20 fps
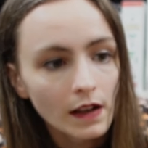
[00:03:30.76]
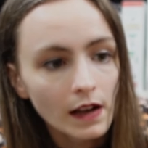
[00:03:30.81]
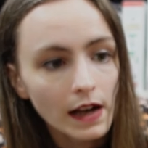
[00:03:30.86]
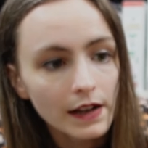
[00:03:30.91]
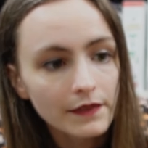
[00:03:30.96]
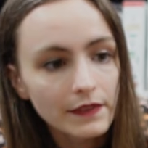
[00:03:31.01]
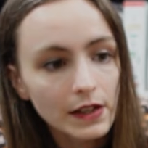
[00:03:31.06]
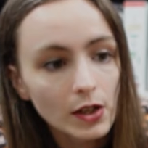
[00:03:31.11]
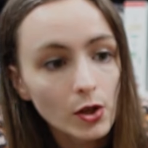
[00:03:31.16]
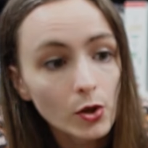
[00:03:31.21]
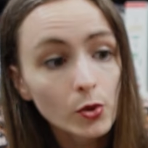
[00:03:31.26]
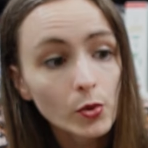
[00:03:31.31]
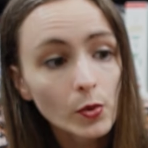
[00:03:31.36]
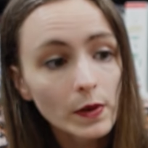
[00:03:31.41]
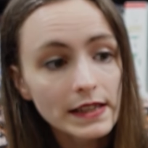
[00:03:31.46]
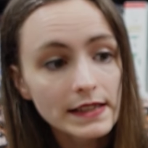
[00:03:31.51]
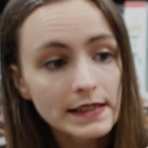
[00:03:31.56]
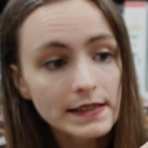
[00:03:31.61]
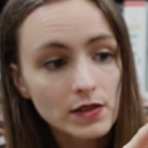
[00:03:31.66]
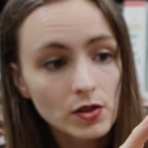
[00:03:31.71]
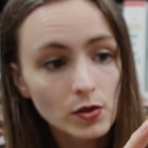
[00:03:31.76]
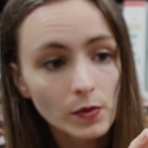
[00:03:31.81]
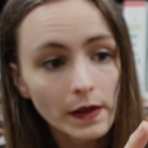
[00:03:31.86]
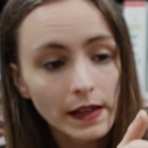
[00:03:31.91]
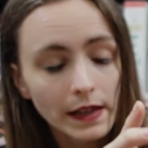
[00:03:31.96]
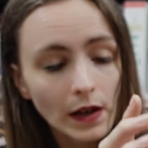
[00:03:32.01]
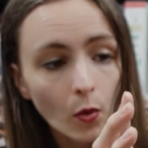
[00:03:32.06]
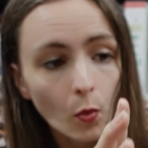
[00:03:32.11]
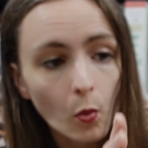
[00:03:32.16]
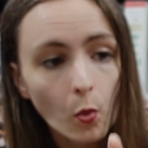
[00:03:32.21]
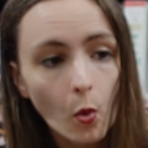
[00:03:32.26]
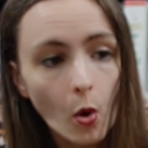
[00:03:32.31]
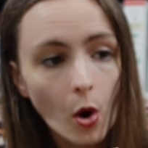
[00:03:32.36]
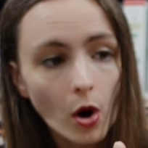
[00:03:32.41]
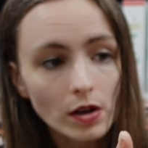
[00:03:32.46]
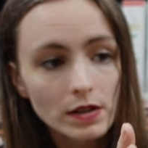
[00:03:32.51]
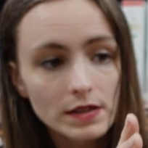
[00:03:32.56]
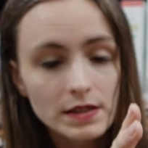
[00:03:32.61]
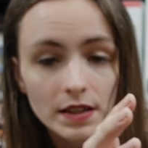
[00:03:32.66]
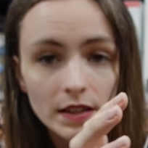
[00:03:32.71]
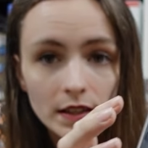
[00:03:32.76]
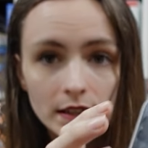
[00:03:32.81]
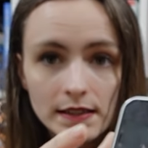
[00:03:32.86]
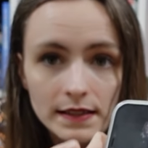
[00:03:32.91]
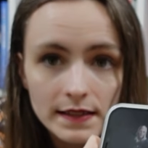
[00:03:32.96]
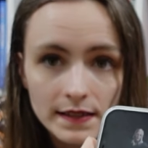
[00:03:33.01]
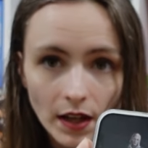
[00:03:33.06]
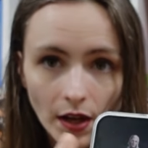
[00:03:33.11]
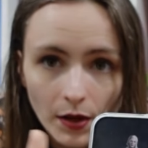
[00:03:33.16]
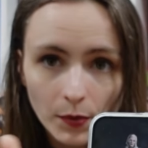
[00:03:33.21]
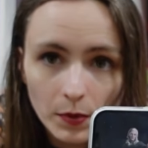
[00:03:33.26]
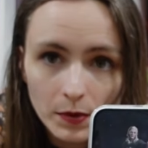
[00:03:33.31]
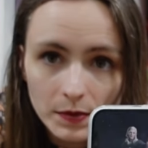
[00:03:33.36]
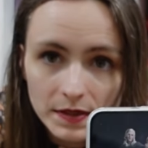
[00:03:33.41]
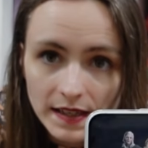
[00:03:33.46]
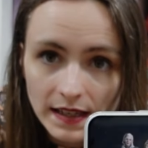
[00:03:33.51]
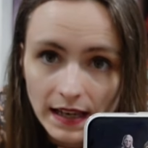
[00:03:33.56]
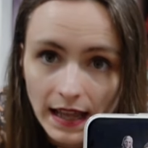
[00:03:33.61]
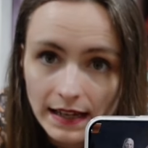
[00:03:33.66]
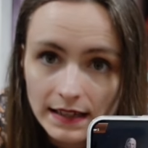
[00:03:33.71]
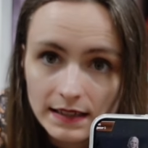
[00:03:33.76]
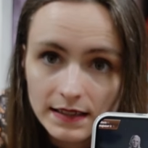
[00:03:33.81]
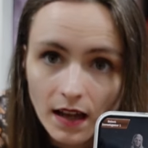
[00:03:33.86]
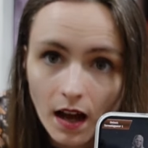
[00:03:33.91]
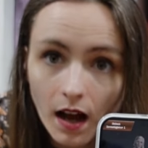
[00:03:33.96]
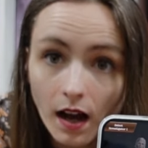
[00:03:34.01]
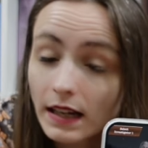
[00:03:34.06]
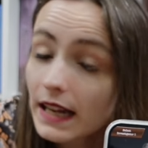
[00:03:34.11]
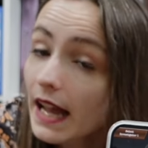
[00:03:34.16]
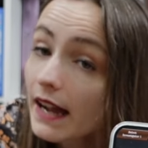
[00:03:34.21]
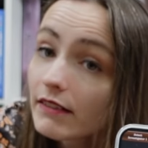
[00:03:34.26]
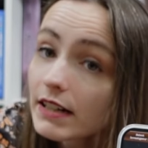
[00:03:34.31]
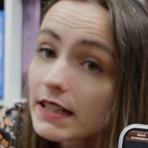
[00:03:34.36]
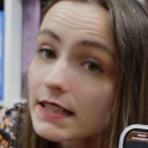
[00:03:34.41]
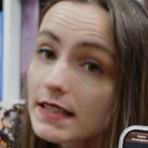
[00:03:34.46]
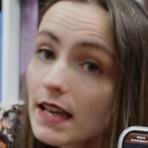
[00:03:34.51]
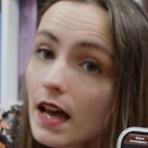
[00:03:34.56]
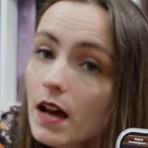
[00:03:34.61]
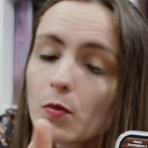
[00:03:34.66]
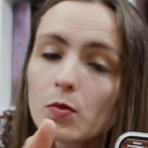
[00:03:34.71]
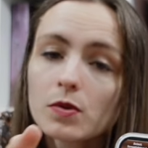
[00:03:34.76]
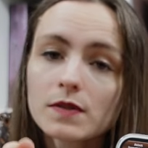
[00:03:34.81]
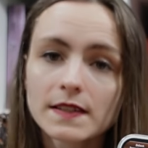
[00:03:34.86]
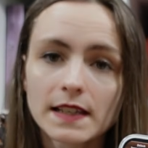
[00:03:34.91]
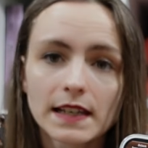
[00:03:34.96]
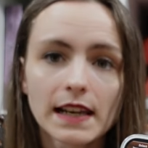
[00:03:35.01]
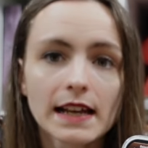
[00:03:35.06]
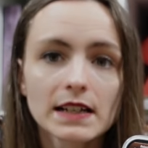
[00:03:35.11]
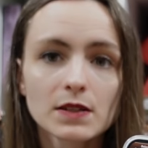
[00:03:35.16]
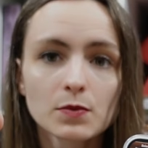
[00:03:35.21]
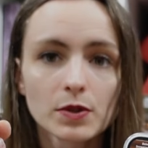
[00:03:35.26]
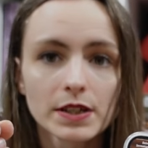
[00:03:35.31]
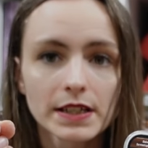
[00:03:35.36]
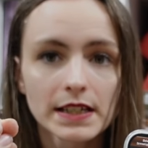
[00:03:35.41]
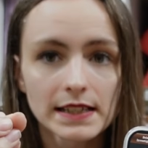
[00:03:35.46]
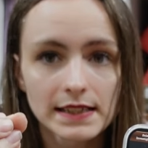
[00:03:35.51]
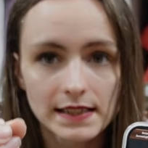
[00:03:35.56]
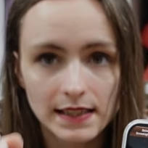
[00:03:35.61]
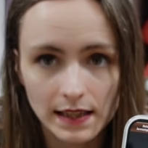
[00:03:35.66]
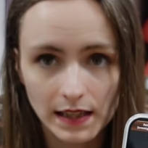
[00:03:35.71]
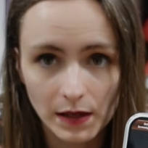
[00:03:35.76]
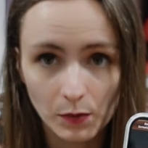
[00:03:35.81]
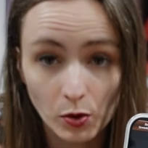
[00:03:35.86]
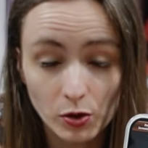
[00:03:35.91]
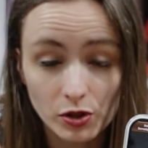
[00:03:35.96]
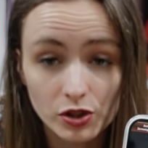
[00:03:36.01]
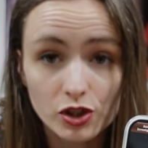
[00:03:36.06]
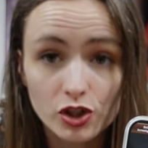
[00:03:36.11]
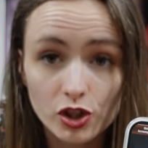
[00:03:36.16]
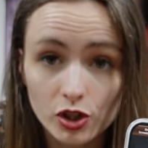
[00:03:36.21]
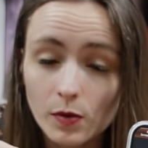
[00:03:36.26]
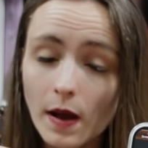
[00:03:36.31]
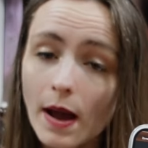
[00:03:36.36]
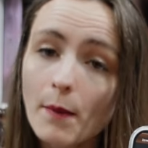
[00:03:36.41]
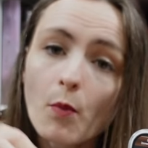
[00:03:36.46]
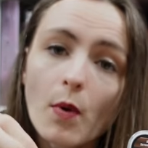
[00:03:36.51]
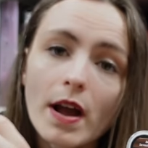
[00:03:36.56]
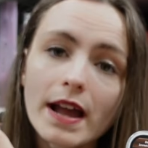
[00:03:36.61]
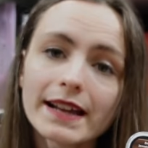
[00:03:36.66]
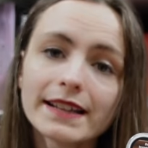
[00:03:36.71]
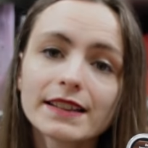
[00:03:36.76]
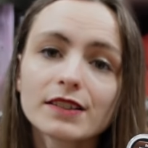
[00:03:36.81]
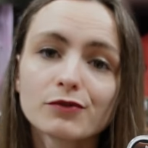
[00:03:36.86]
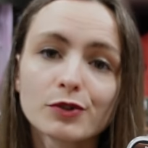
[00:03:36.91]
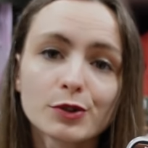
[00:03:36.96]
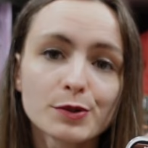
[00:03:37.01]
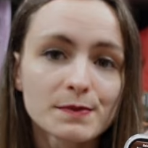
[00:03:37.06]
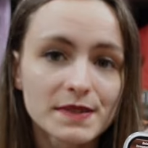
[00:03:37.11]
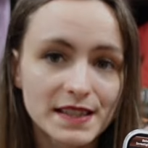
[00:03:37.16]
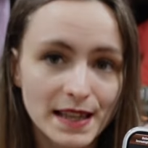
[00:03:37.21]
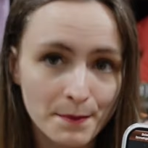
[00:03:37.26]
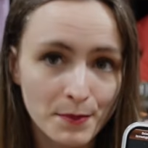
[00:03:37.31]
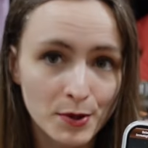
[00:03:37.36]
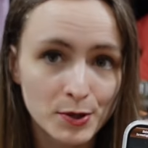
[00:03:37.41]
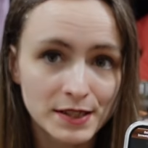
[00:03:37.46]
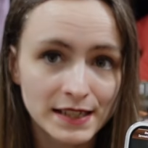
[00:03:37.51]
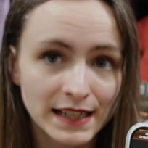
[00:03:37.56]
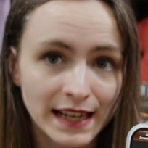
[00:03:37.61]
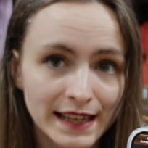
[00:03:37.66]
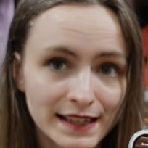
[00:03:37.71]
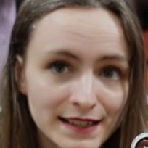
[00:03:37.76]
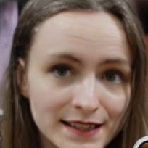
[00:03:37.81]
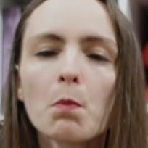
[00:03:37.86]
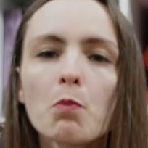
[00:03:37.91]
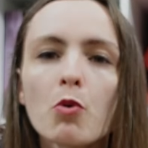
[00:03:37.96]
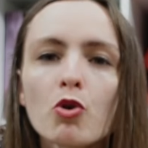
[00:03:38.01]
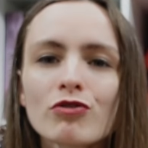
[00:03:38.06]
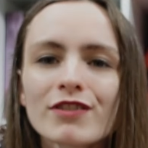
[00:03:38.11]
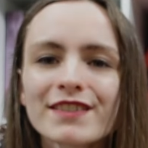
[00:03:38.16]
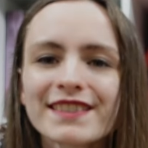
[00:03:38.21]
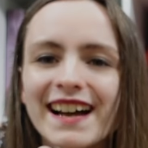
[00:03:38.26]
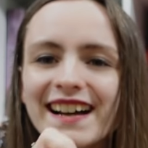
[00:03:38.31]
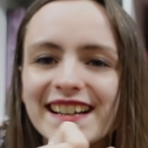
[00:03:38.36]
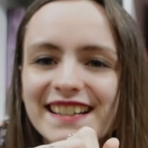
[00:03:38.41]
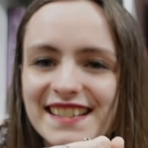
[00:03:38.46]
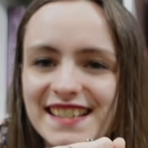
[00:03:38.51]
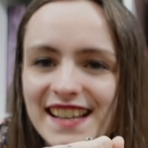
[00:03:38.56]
and then who is doing what. So we'll select our character, we'll select what it is that they want to do and where in the rooms they're putting it. More on that in a